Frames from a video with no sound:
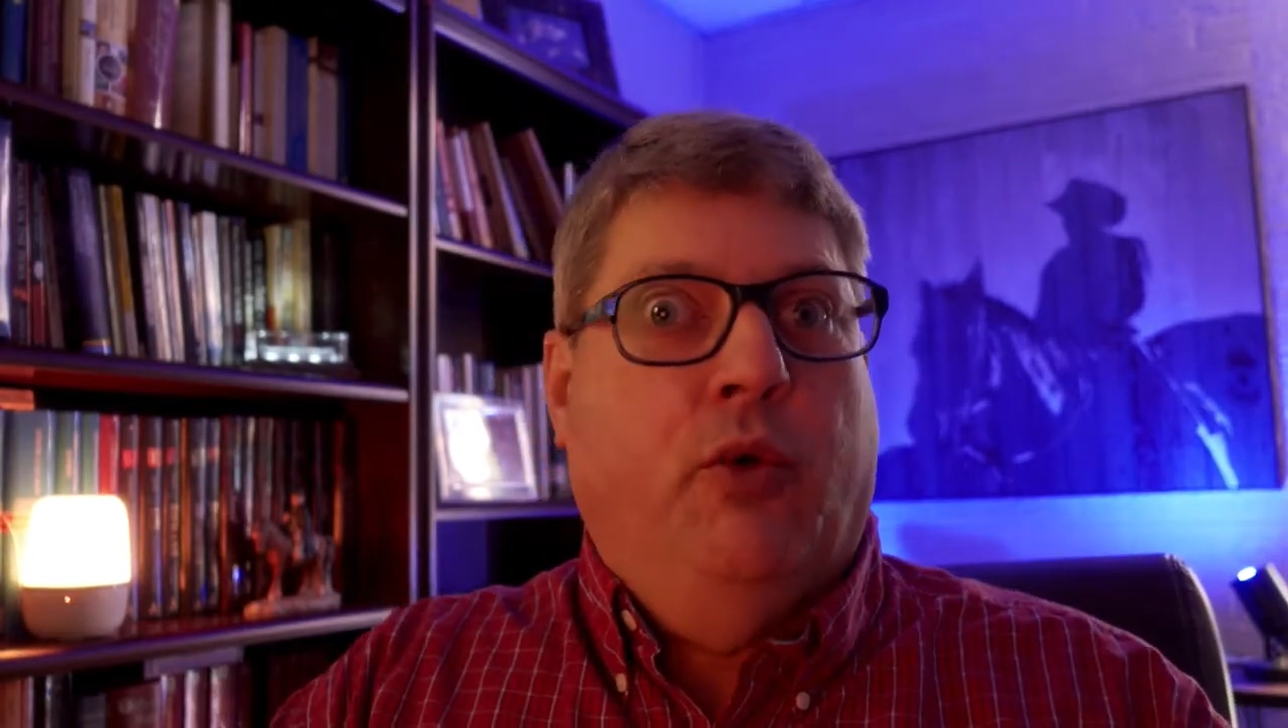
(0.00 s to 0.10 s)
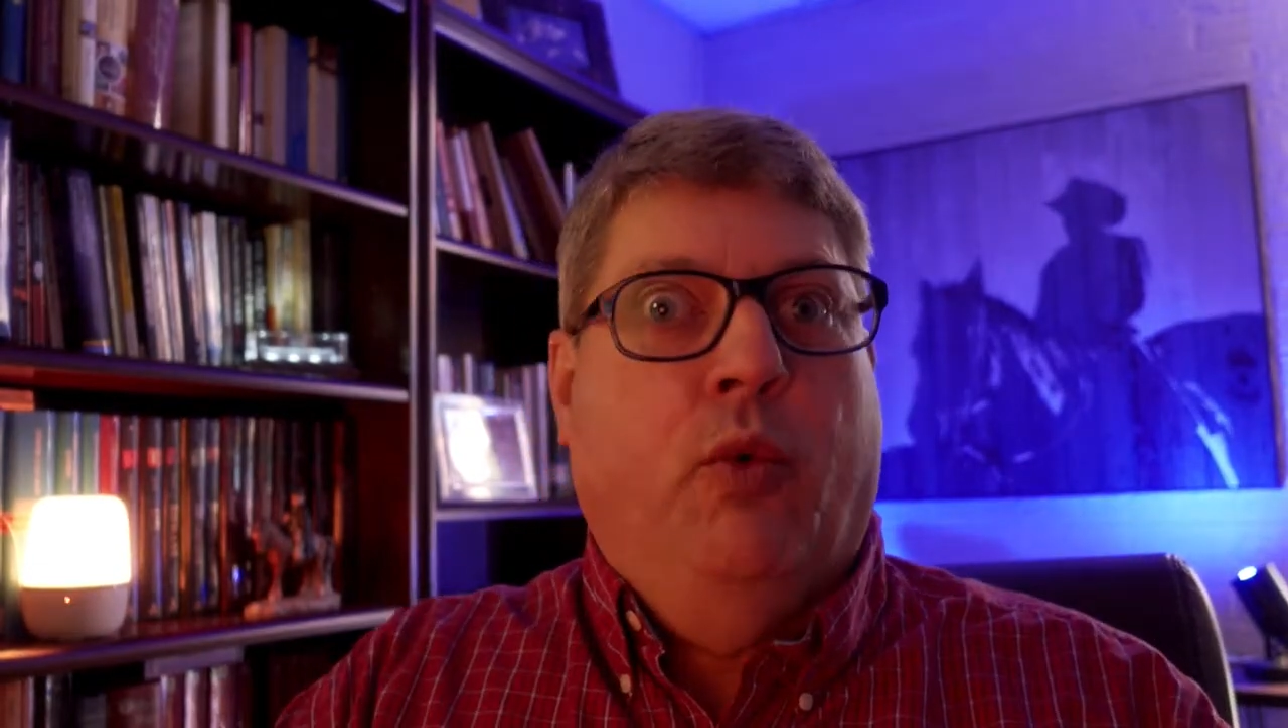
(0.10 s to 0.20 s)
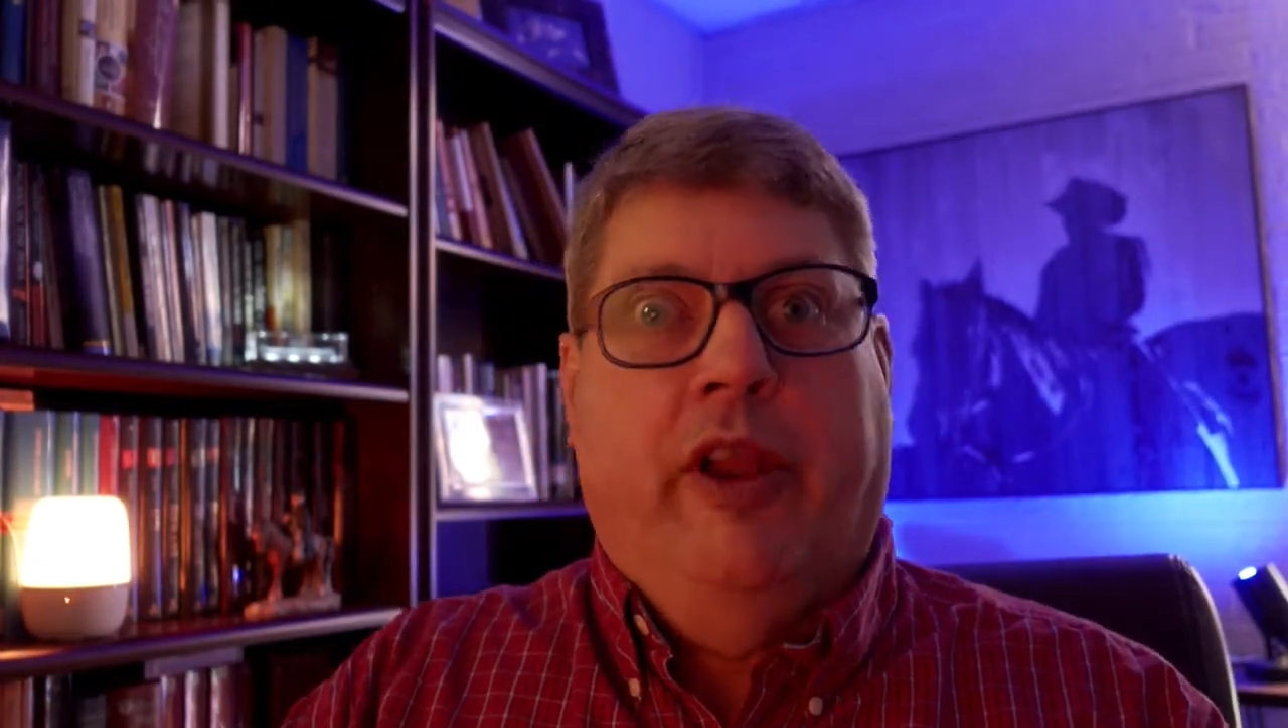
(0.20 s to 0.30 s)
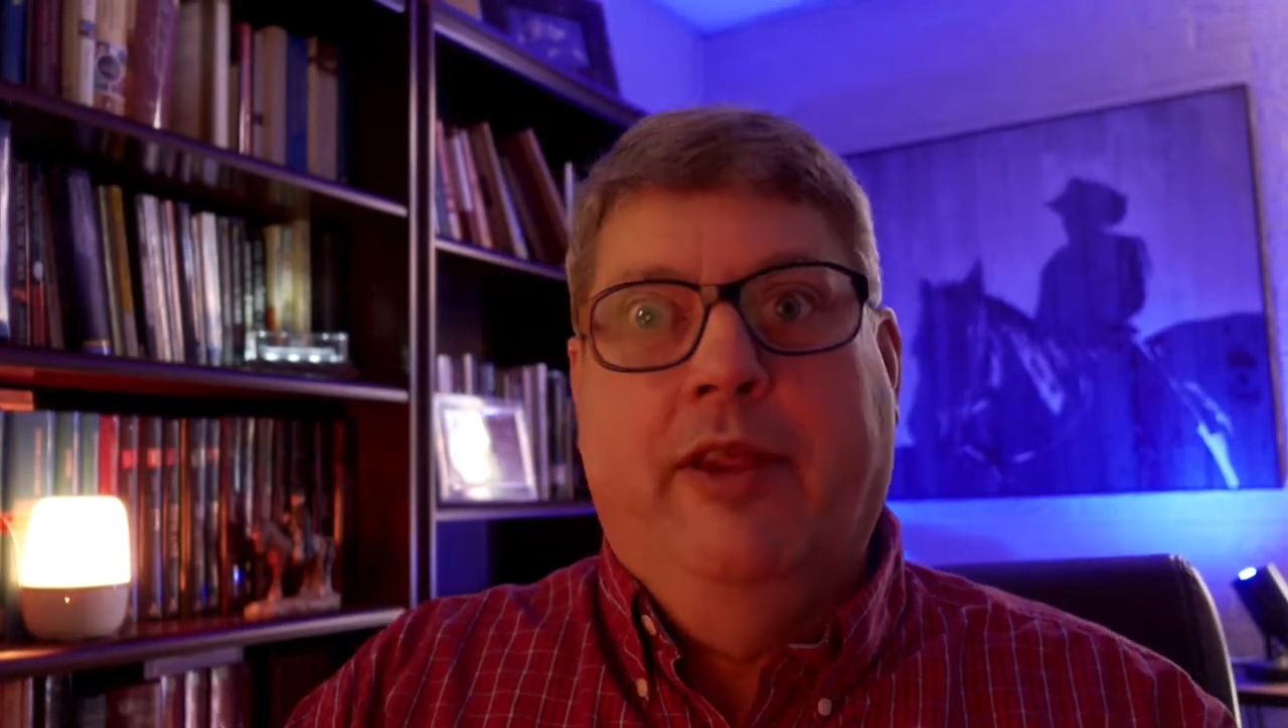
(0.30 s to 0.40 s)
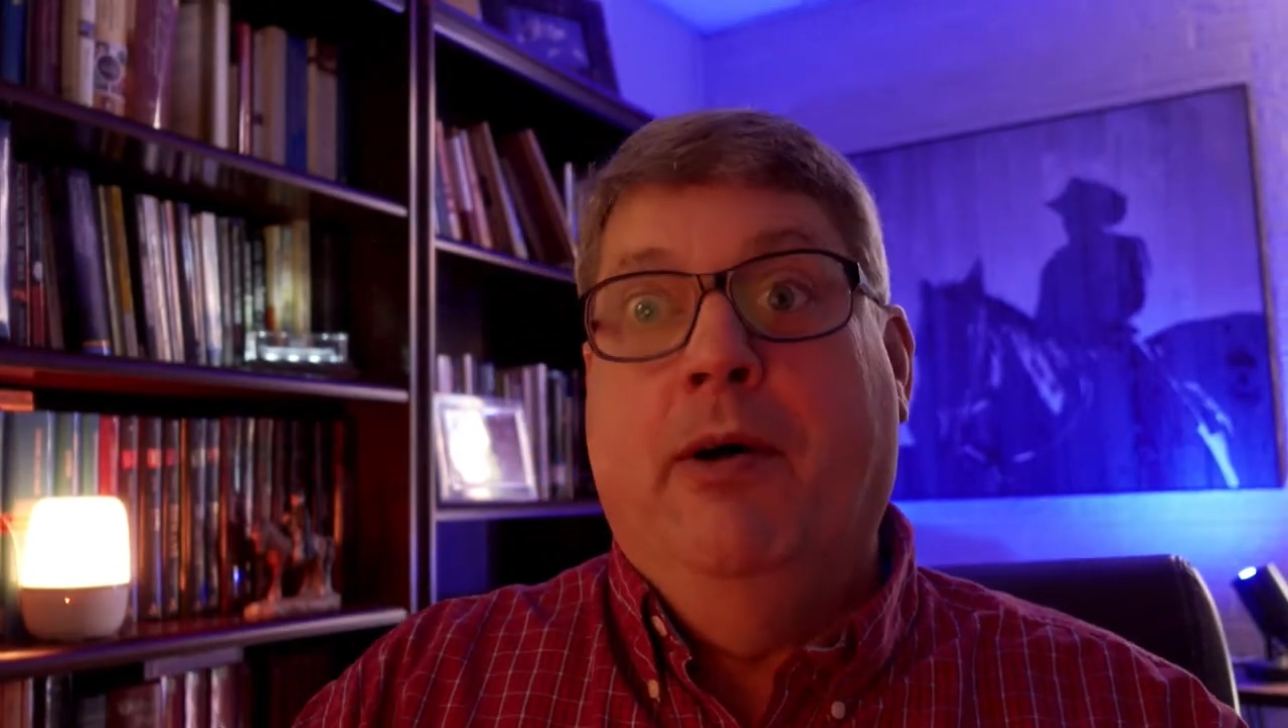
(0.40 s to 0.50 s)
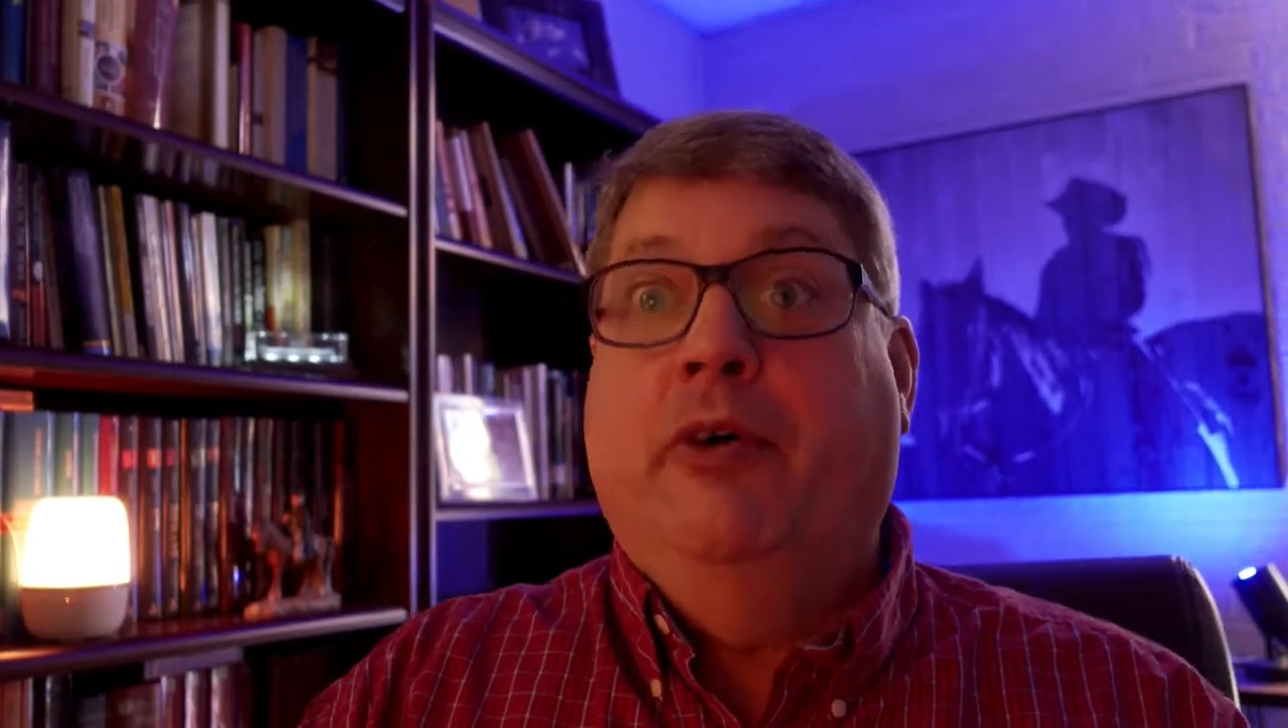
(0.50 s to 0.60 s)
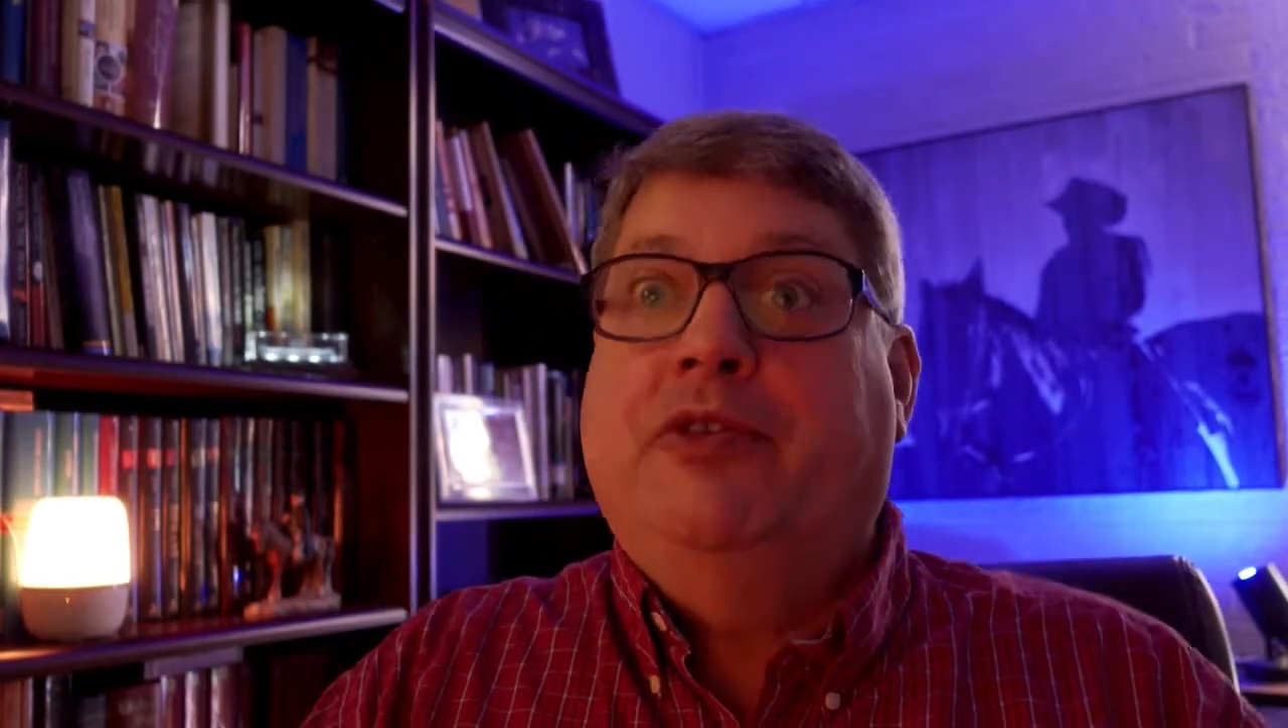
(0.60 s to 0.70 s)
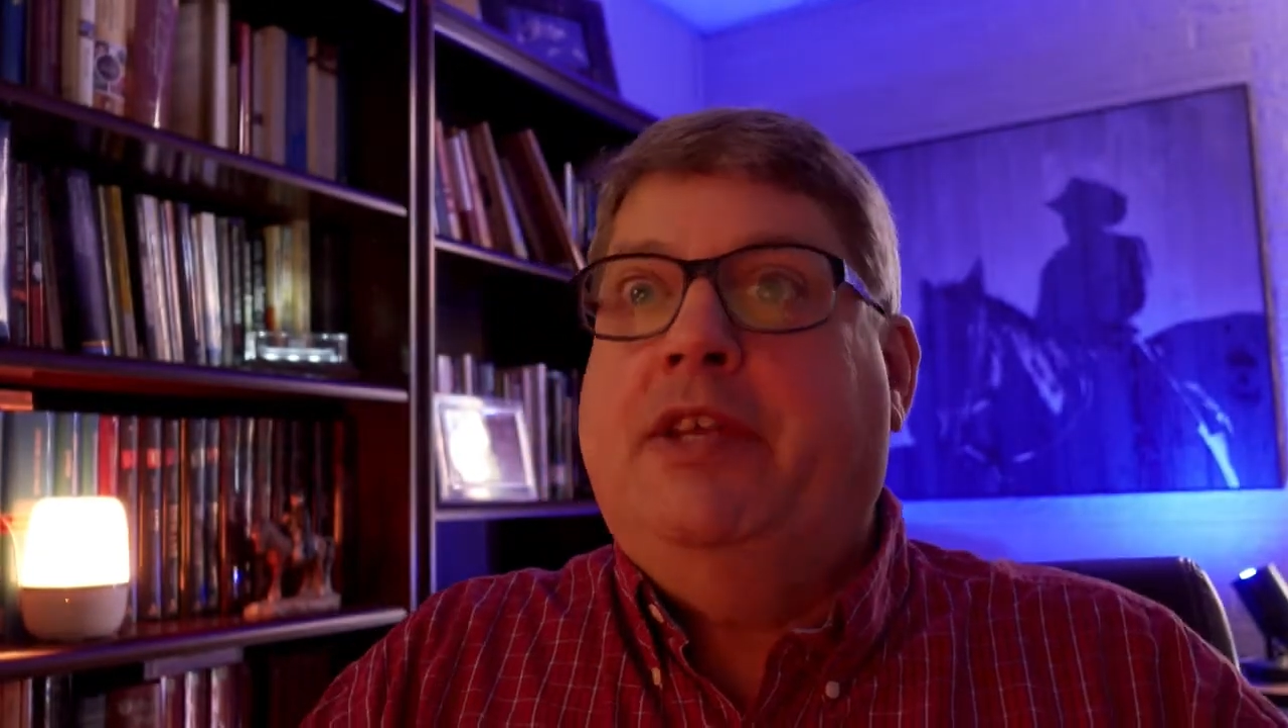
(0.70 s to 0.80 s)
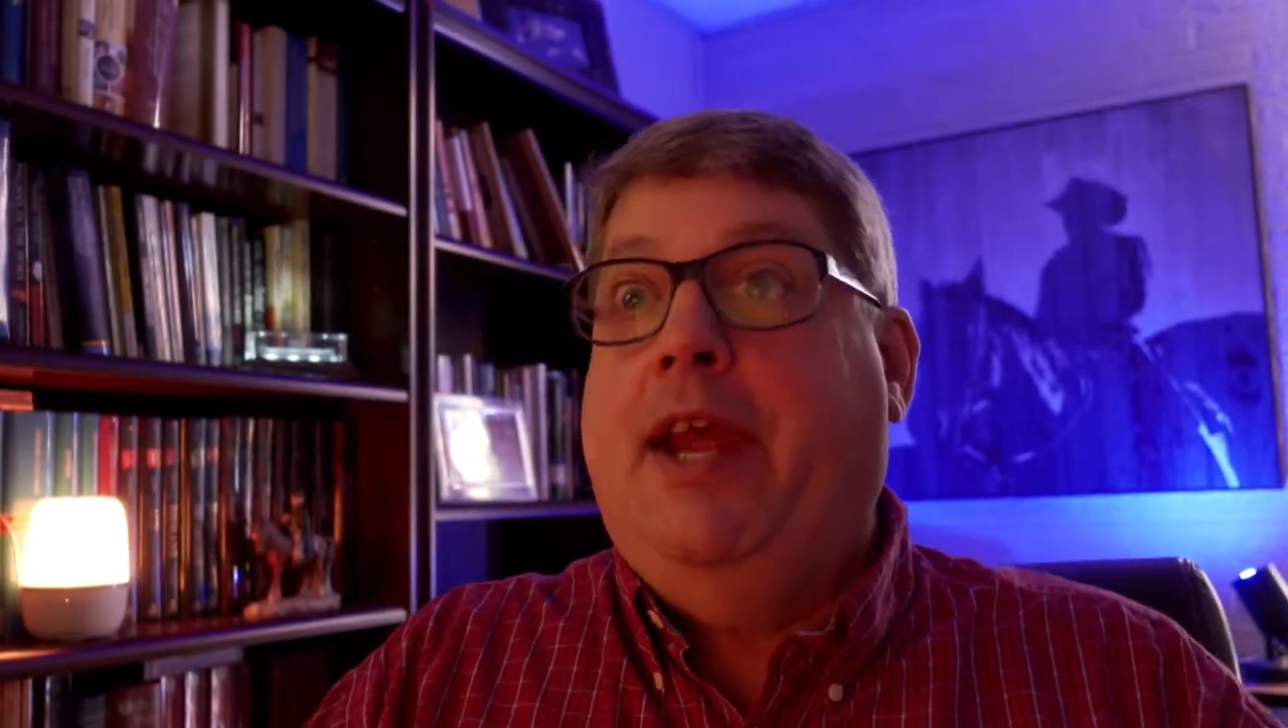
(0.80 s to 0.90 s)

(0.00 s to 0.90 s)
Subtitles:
one of the most